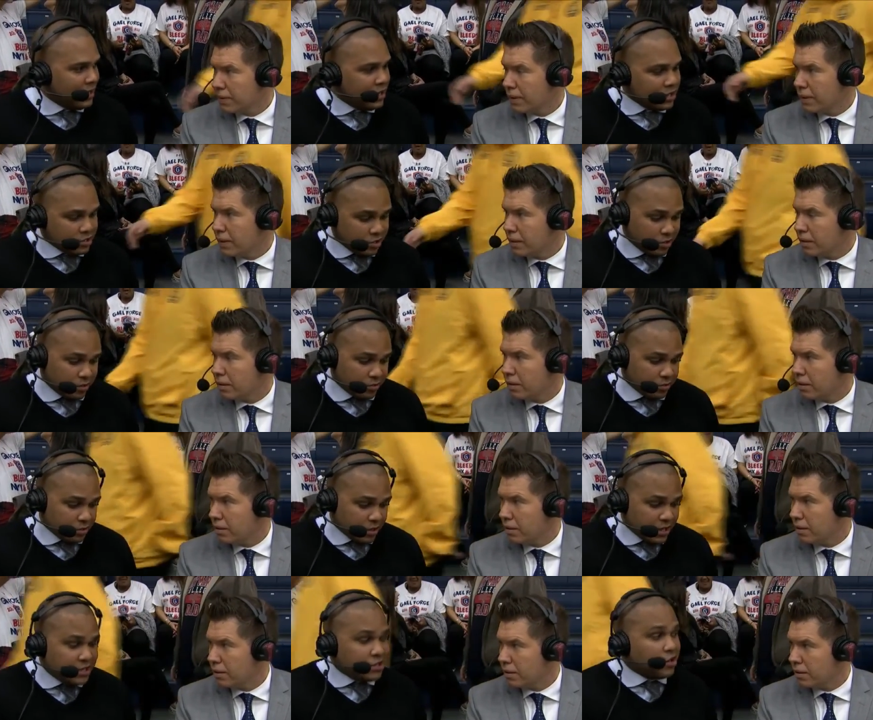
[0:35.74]
Speaker 1: So
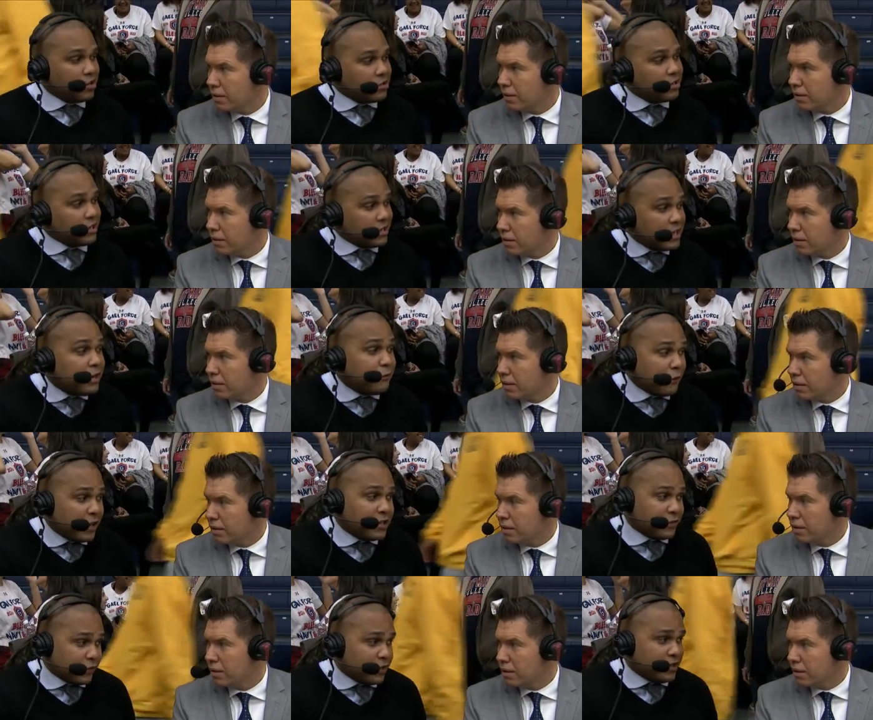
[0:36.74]
it starts with the
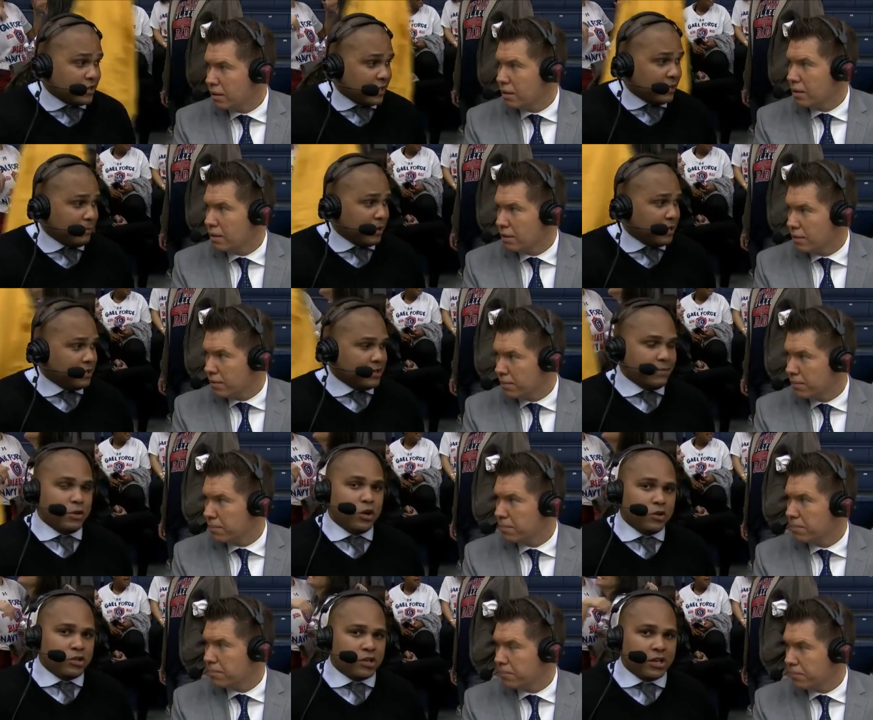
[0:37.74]
defense for the St. Mary's team. You know
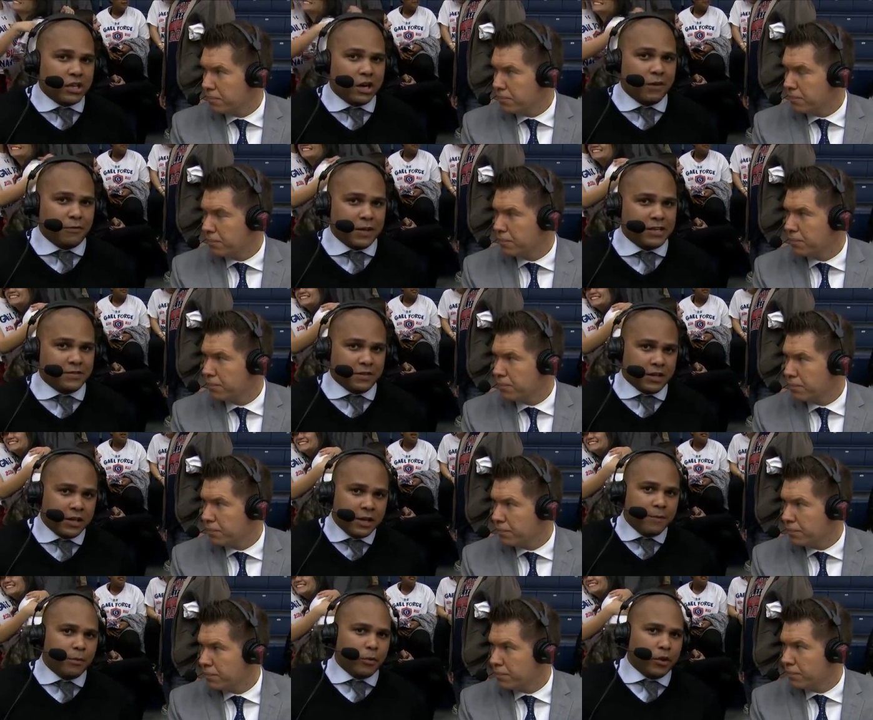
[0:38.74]
what you're going to get offensively,
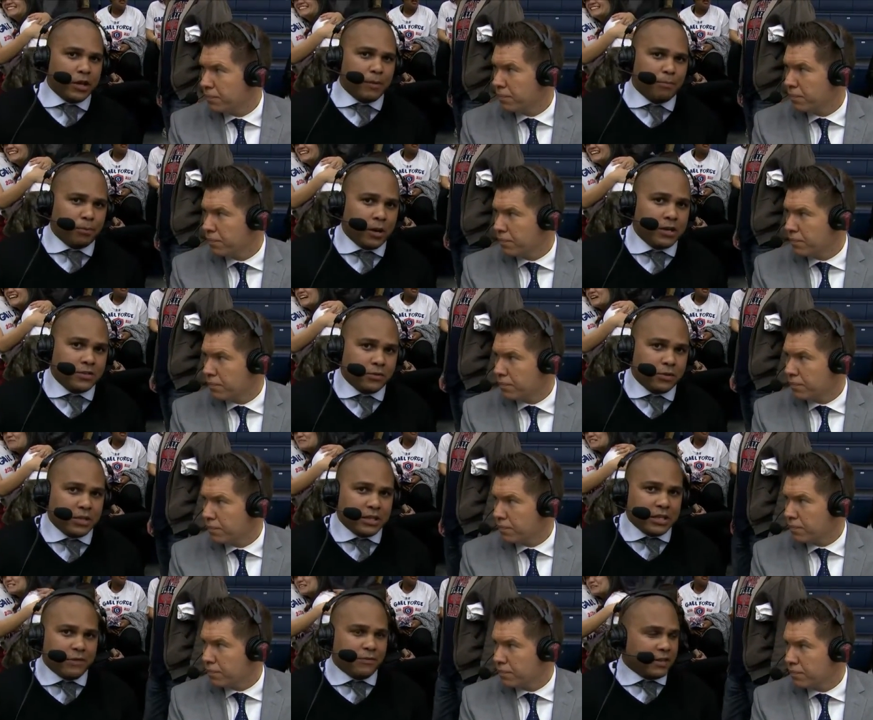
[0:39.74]
but really impressed with the
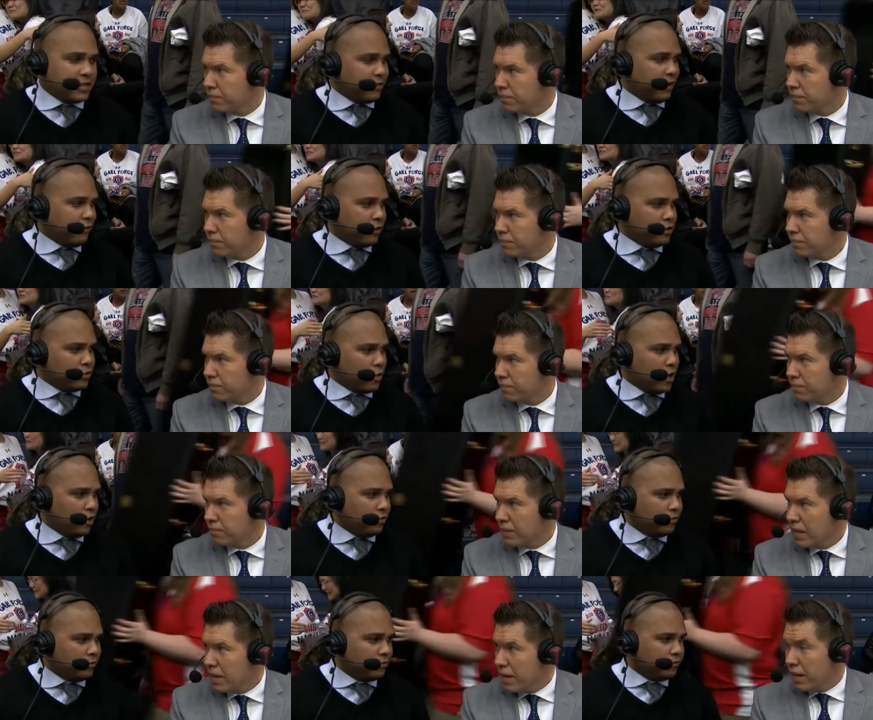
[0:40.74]
defensive effort as well.
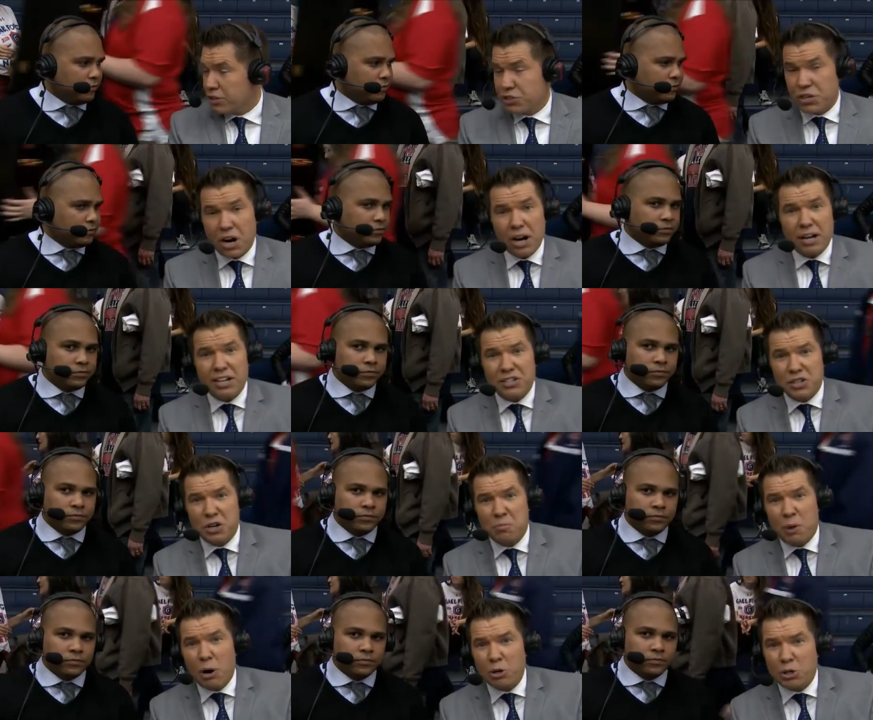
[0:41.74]
Speaker 2: It started as an
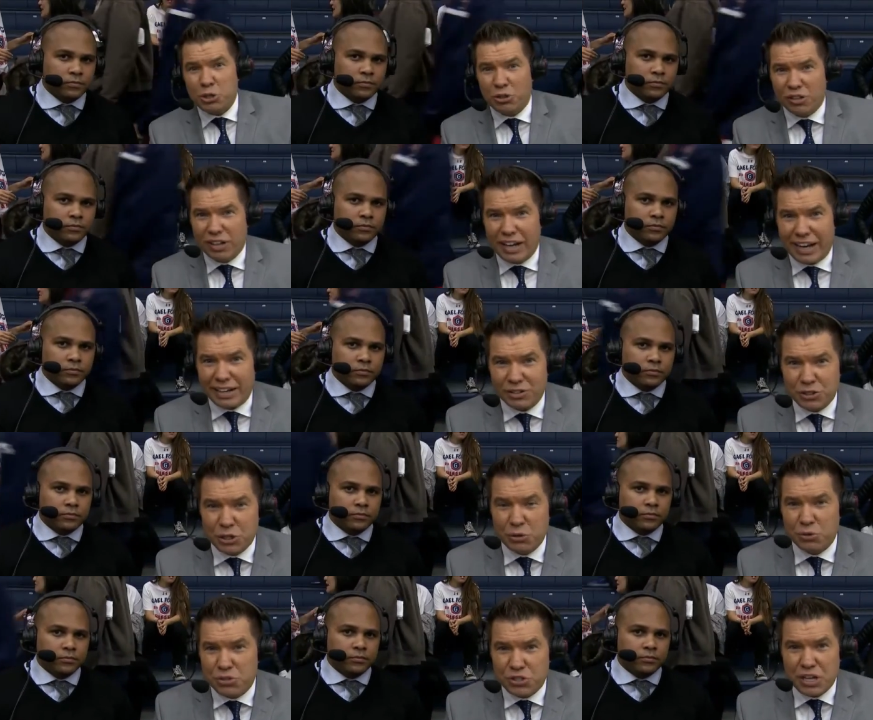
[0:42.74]
emotional night. Two
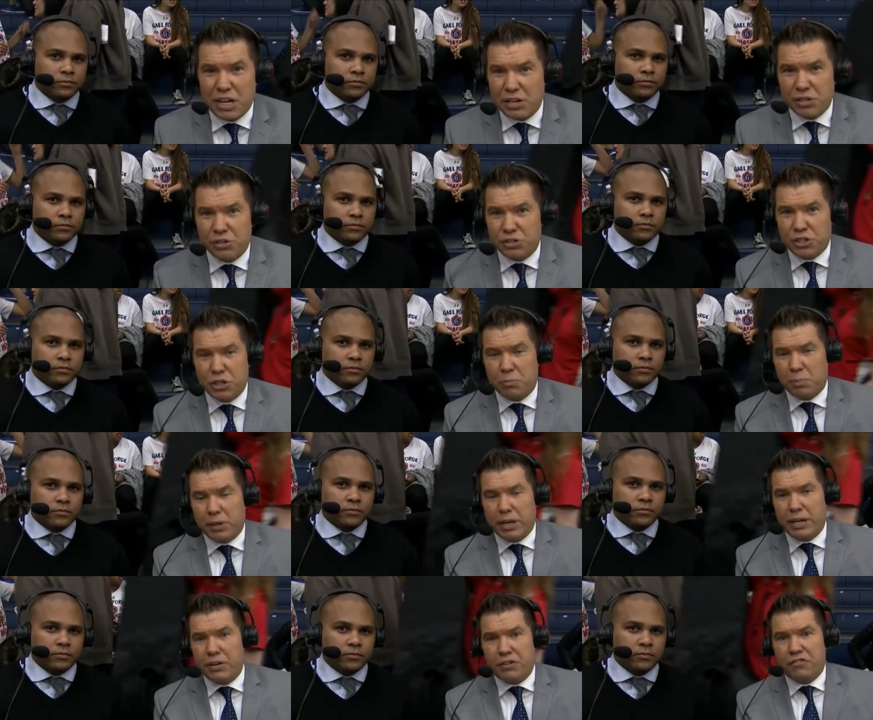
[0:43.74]
seniors here
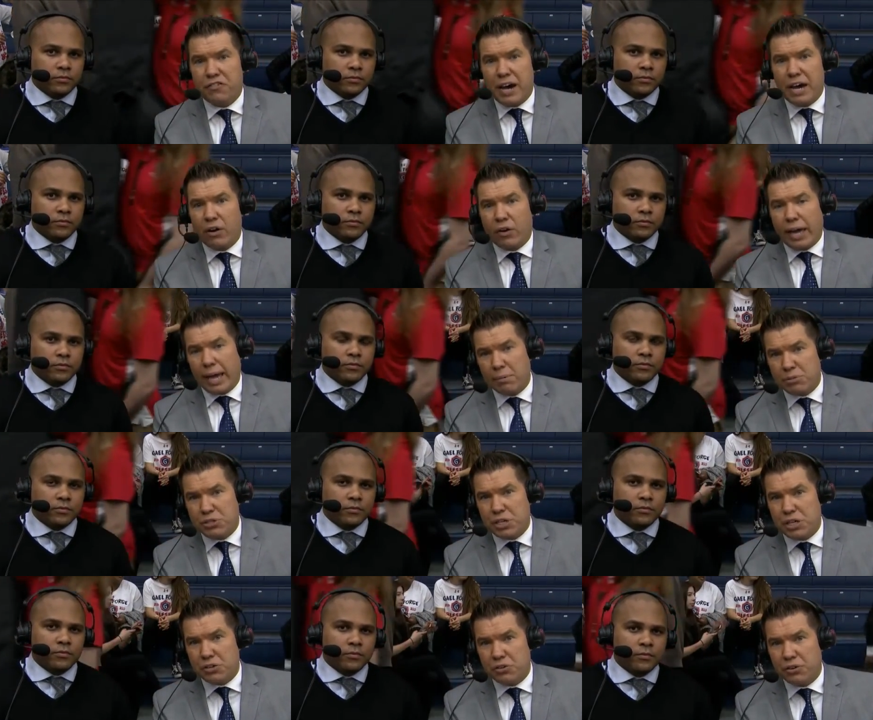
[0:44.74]
playing their final game,
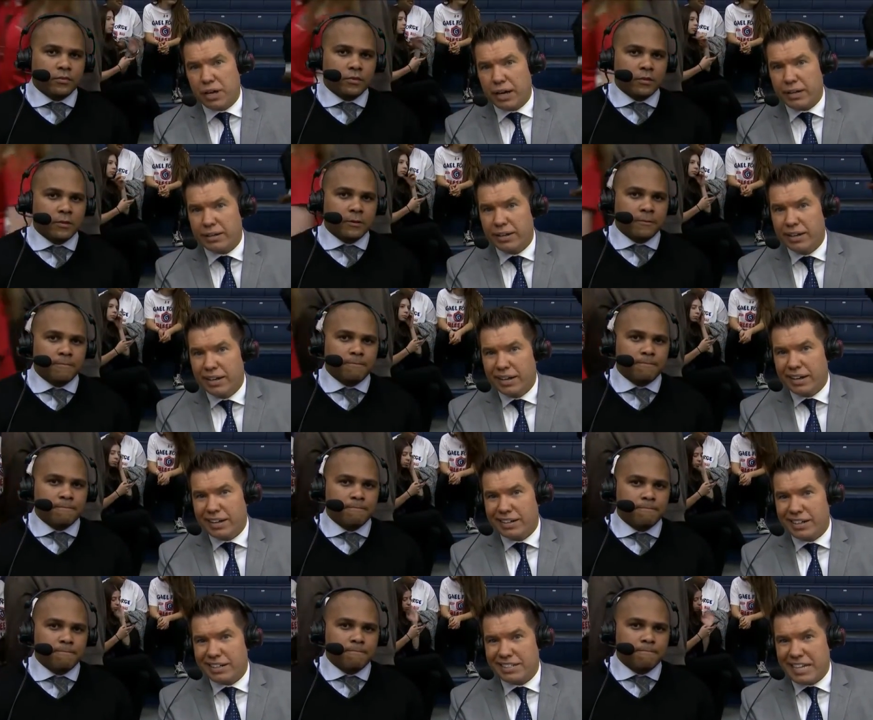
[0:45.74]
senior night, and
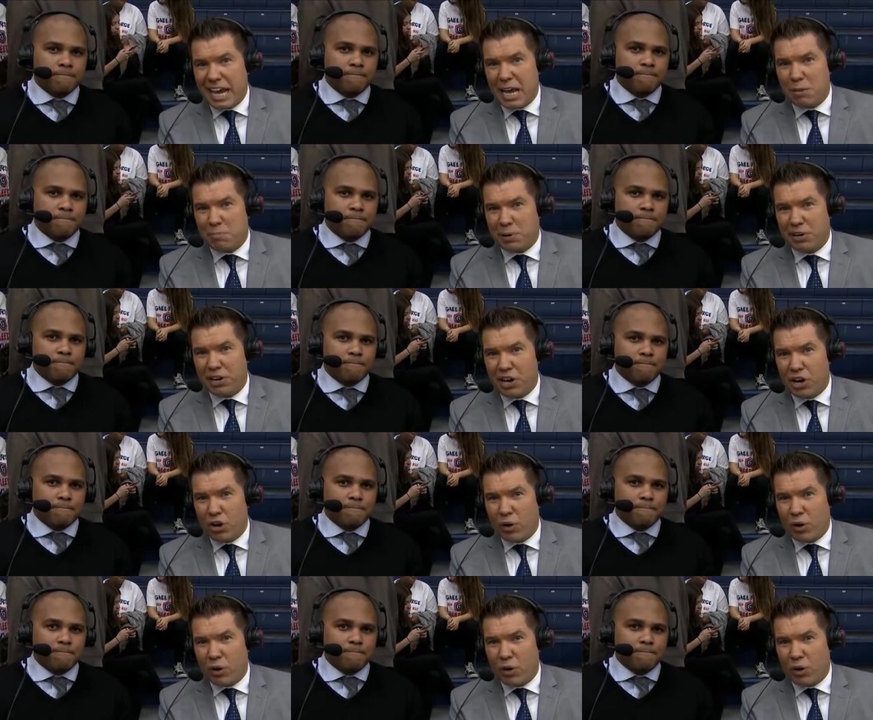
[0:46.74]
uh, Dane Pineau